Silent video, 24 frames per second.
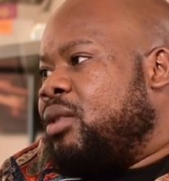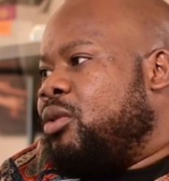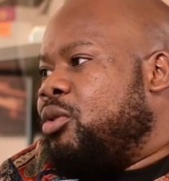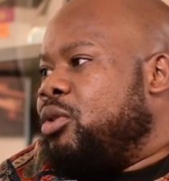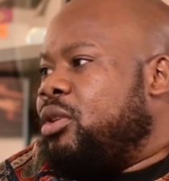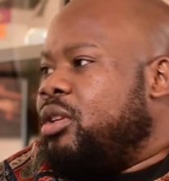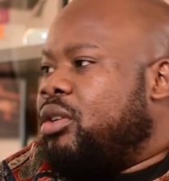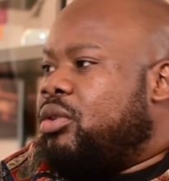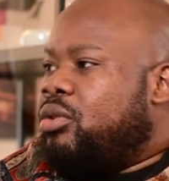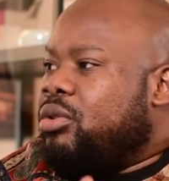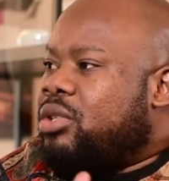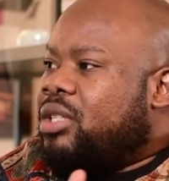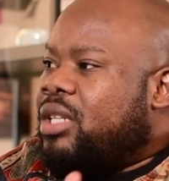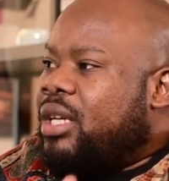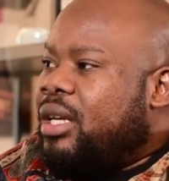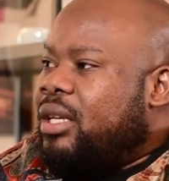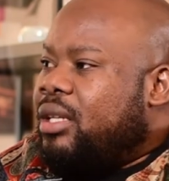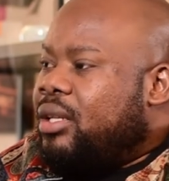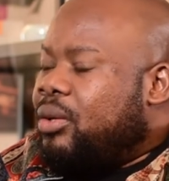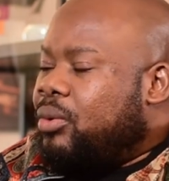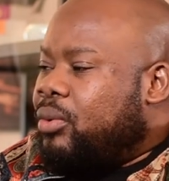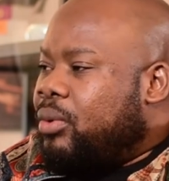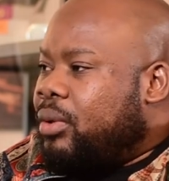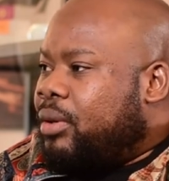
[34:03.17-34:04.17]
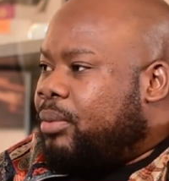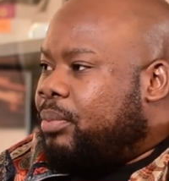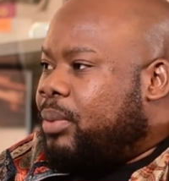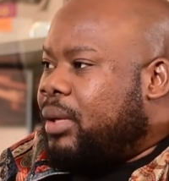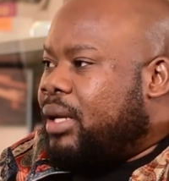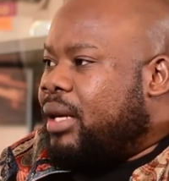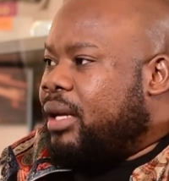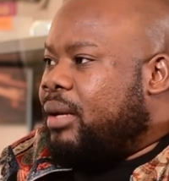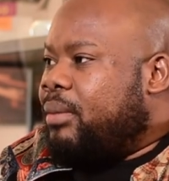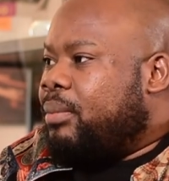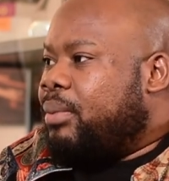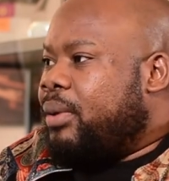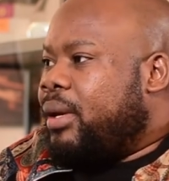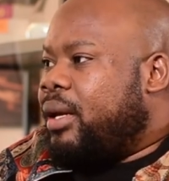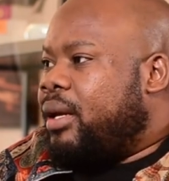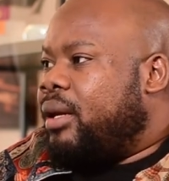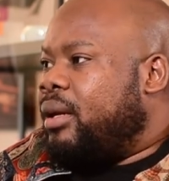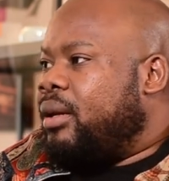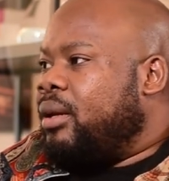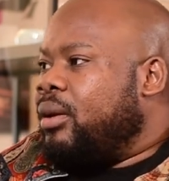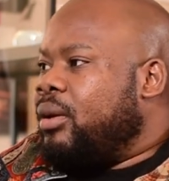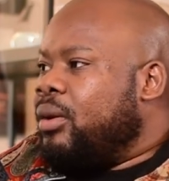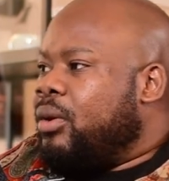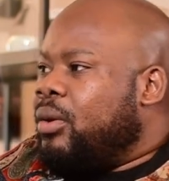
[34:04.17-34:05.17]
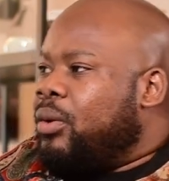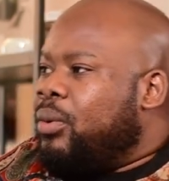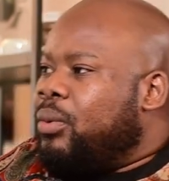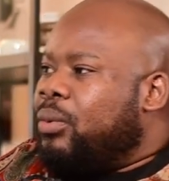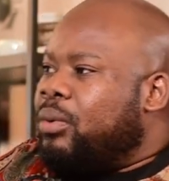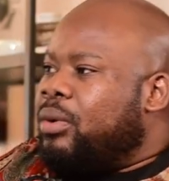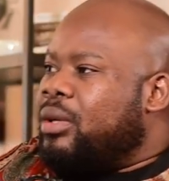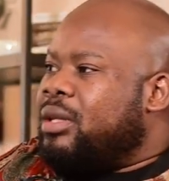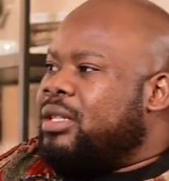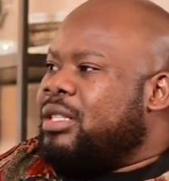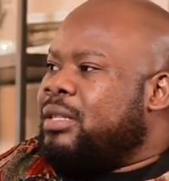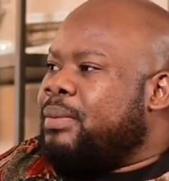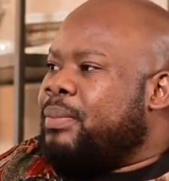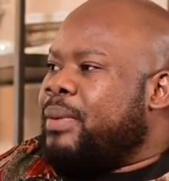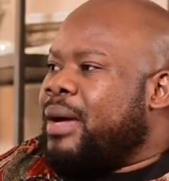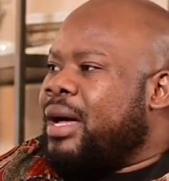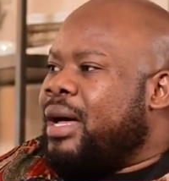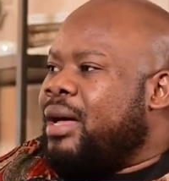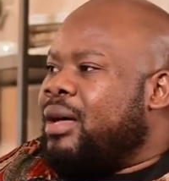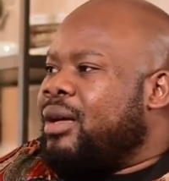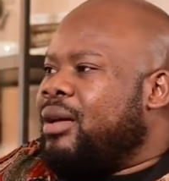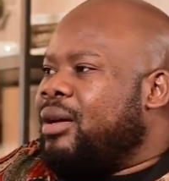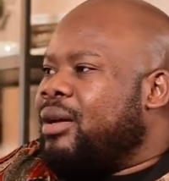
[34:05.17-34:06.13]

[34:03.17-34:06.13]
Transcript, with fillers: you're negotiating with Pick n Pay with Spar